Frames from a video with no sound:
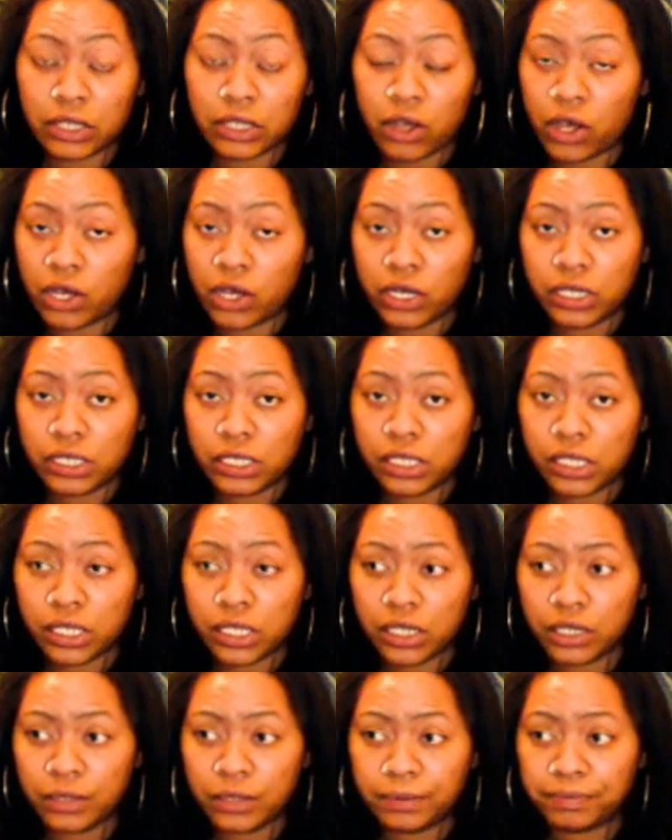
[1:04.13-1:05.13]

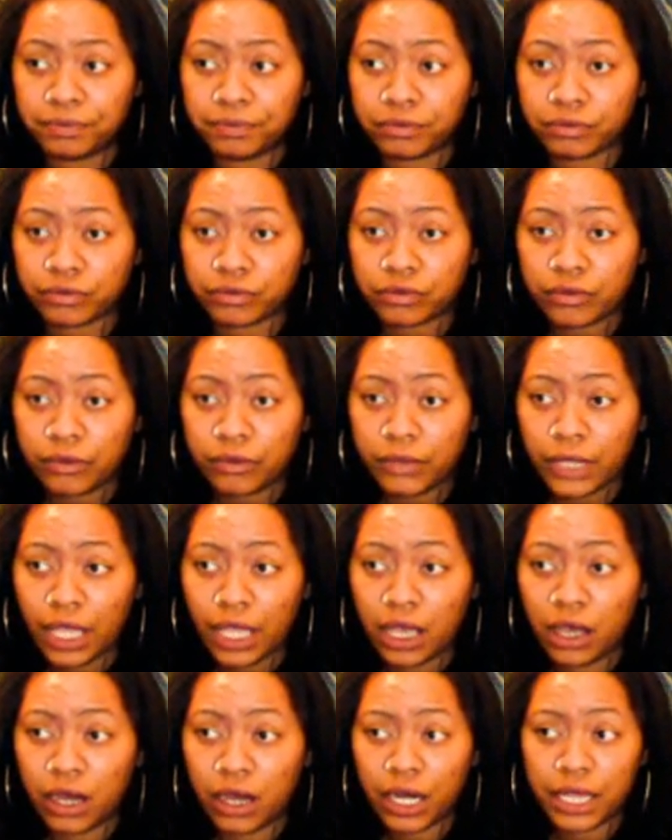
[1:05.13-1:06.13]
honestly.
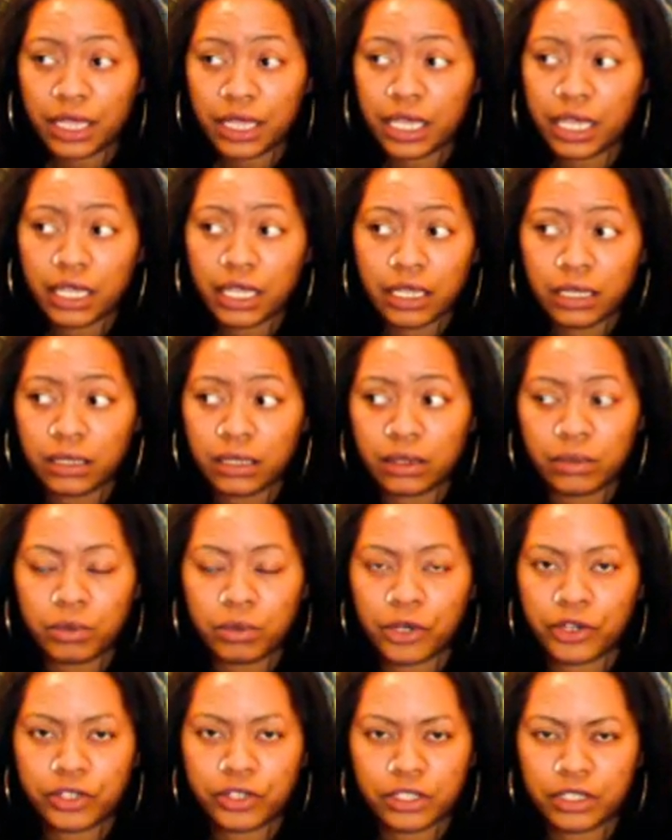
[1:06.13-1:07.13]
Are they the
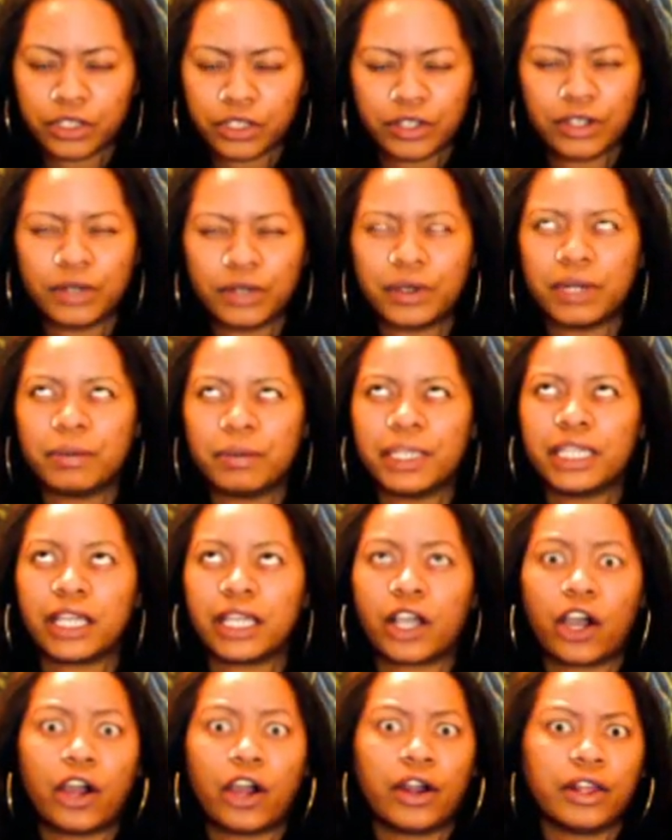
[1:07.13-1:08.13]
person, you know what I mean?
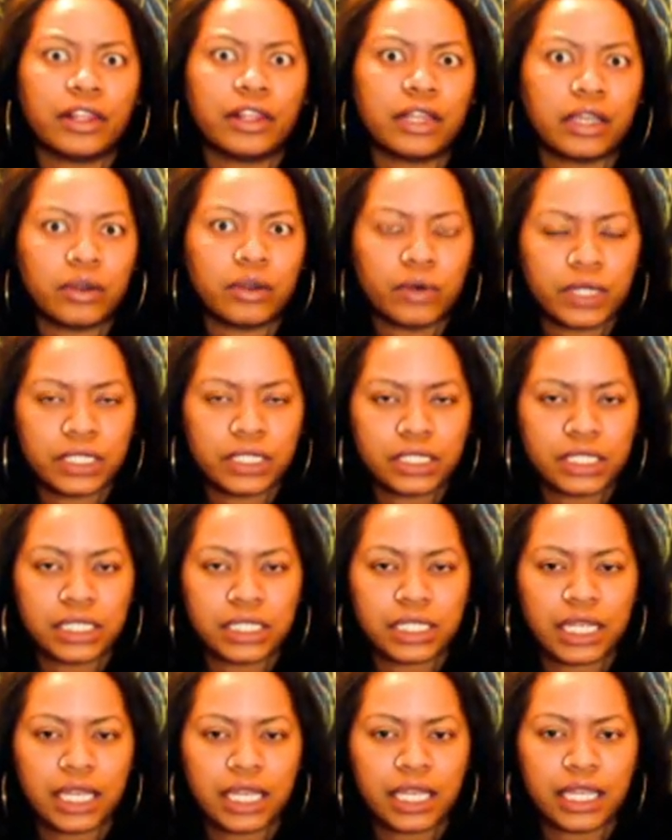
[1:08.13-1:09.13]
Like, are they going to
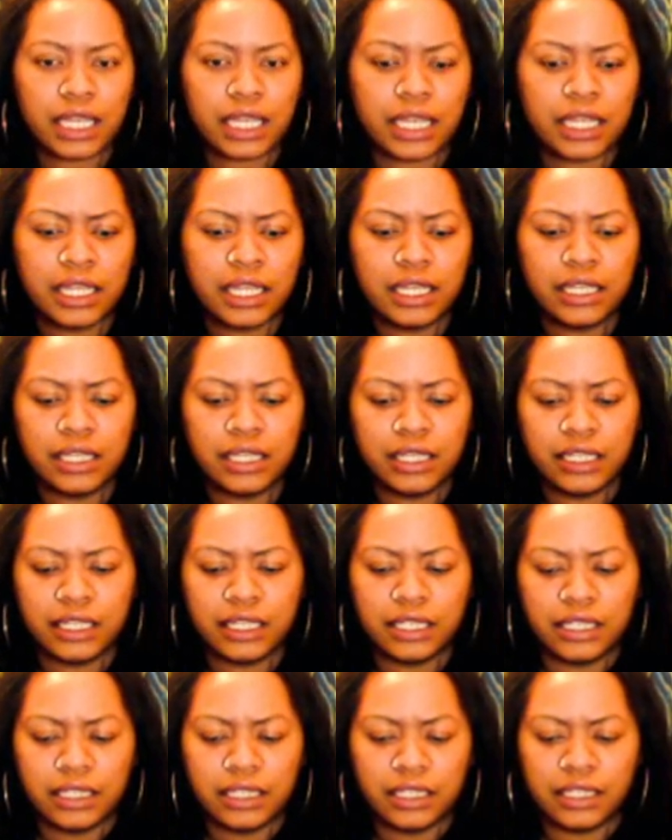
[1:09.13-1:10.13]
say
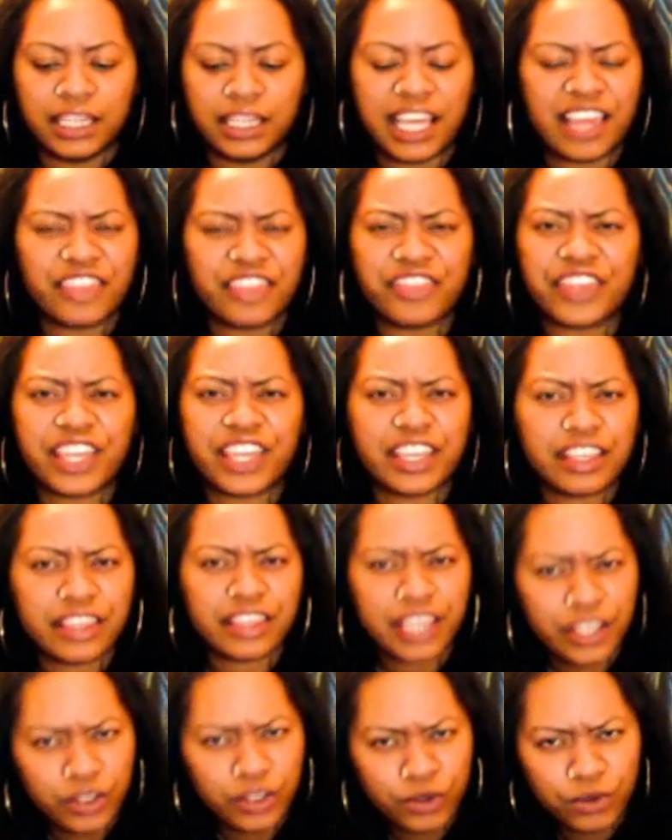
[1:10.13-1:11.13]
that thing
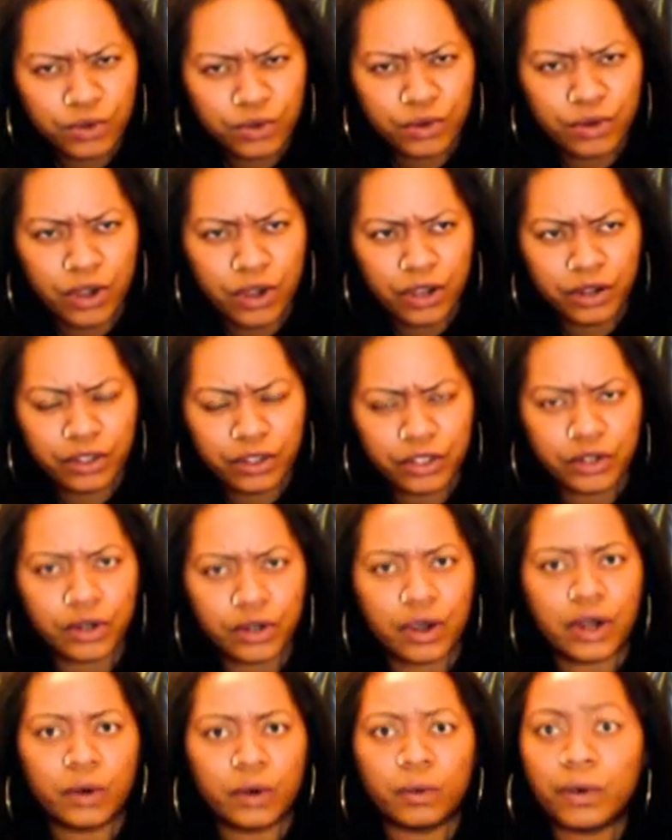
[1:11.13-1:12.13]
that you
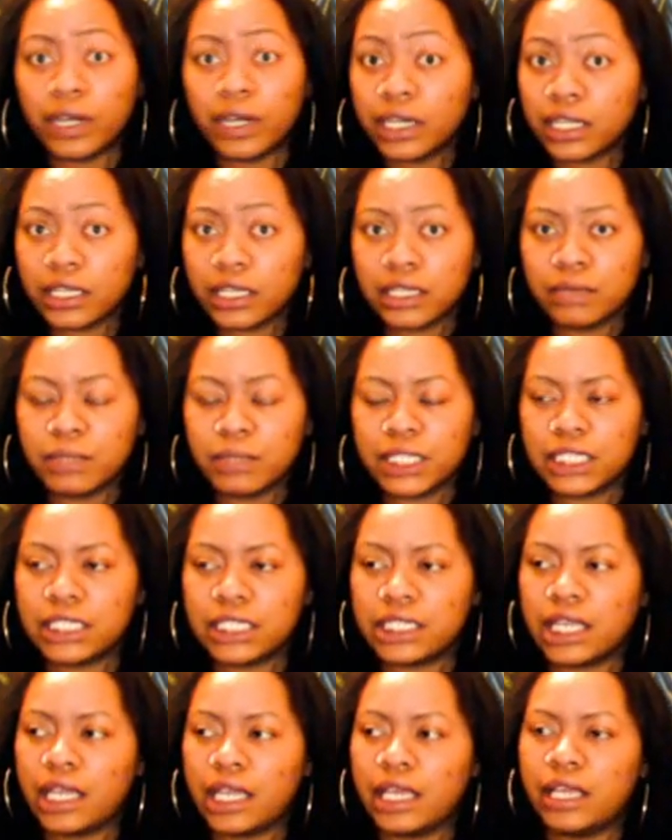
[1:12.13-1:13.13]
are wanting them to
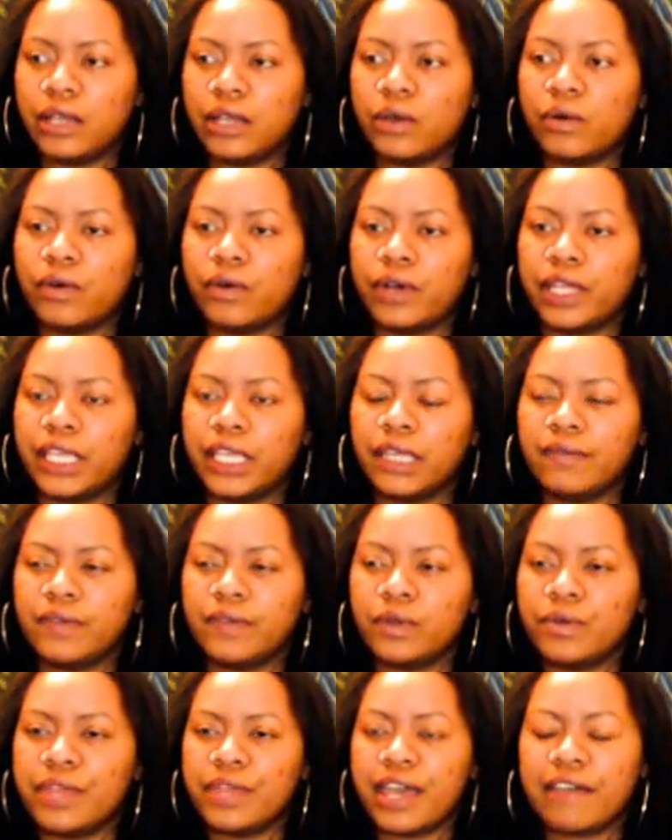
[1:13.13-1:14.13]
say or give
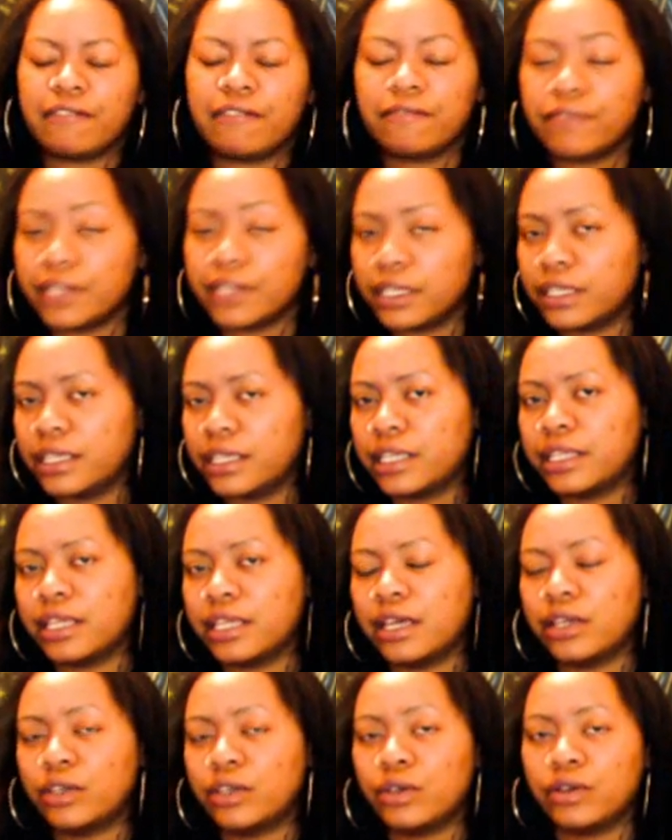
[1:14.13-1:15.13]
you that feeling
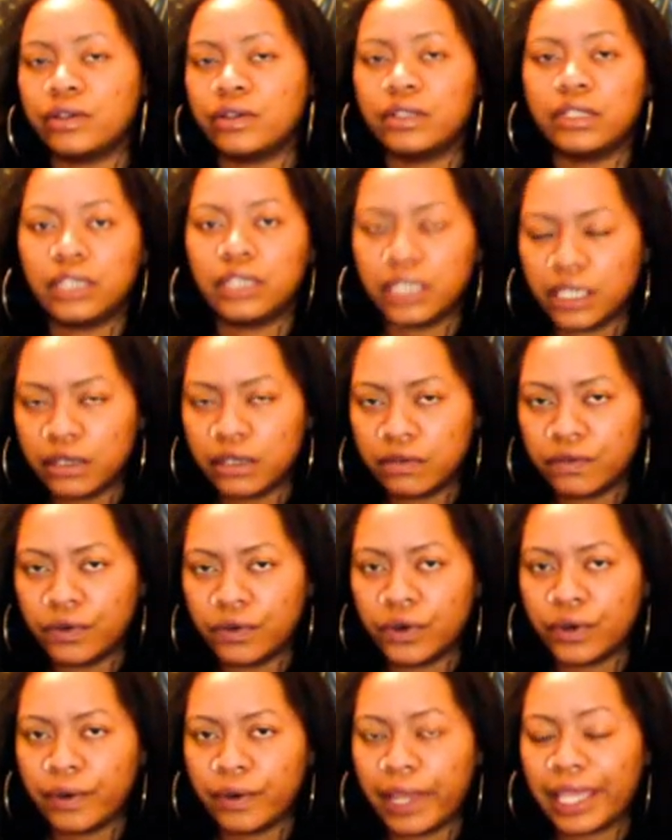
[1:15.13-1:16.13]
that you're looking
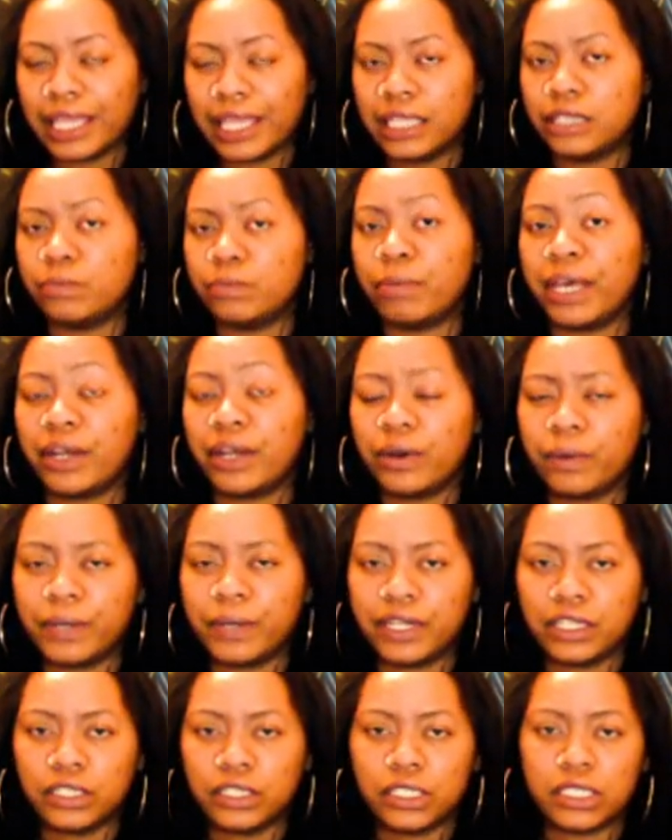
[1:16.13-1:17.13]
for, right? It's better
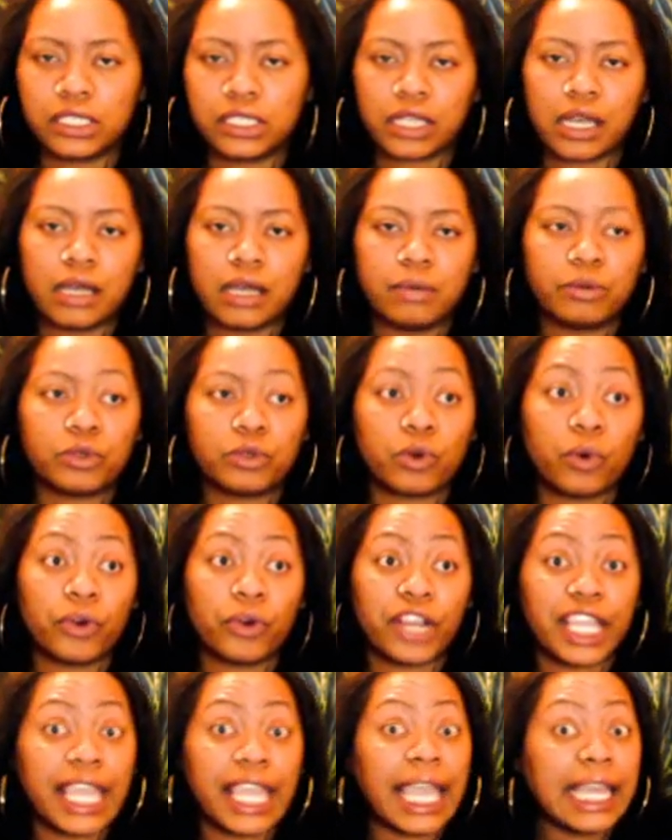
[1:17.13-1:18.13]
when it just comes
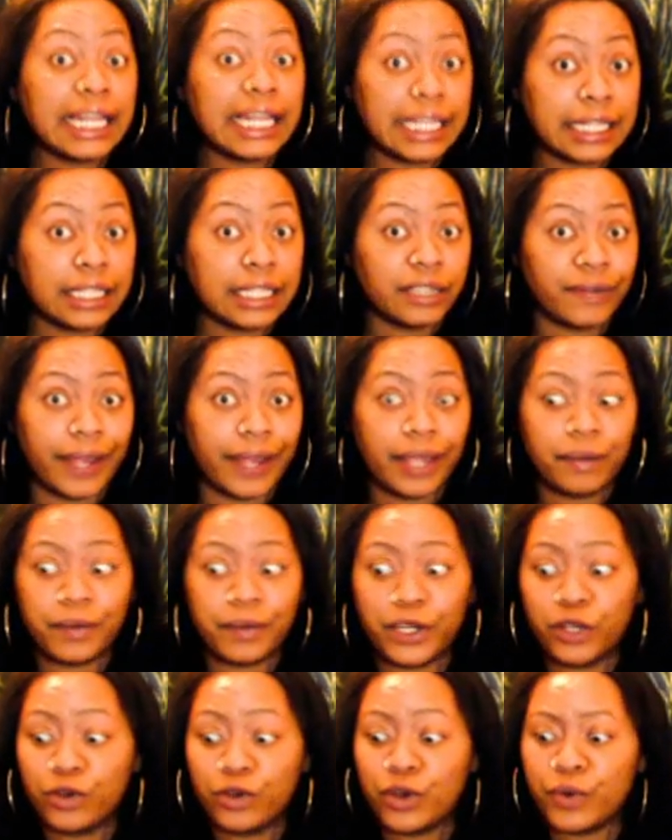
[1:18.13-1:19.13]
organically, right?
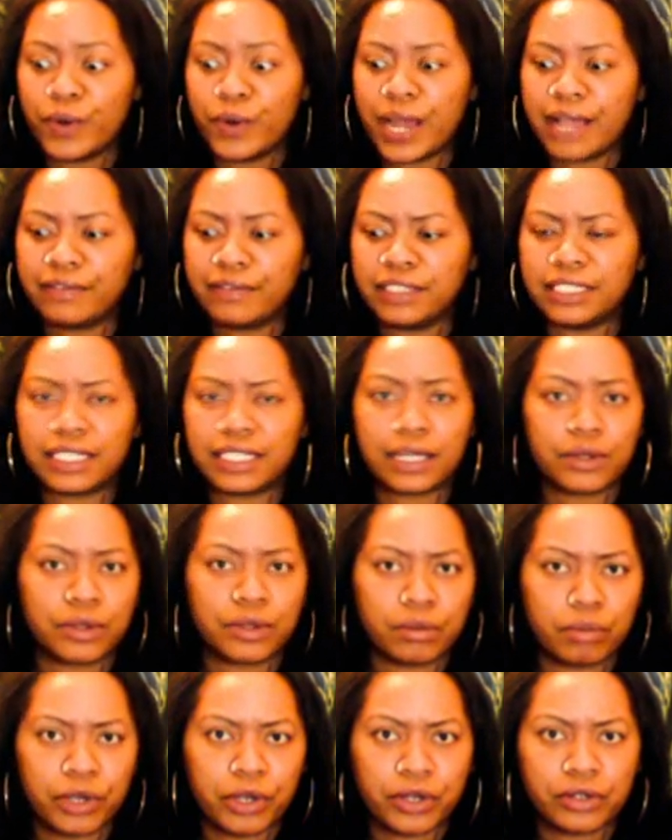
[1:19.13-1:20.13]
When you don't have to tell
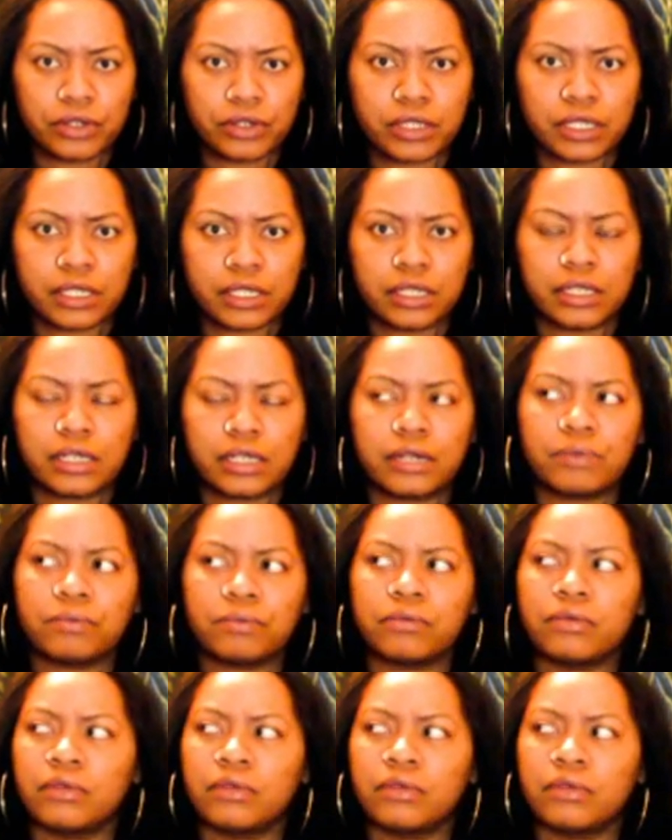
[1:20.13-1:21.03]
the person,